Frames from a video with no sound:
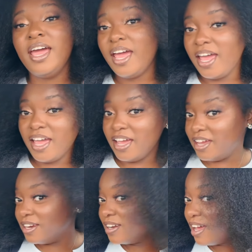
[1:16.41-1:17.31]

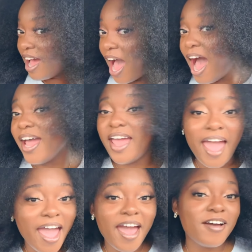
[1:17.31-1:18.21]
And I
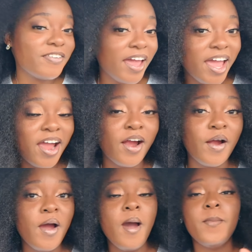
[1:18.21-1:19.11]
have hair,
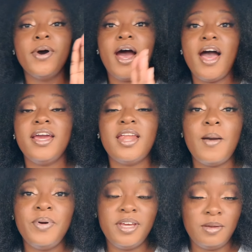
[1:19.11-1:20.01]
but I
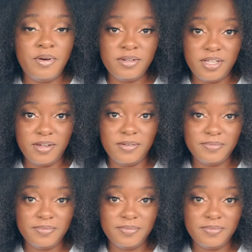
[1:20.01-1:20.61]
cannot put it in a ponytail.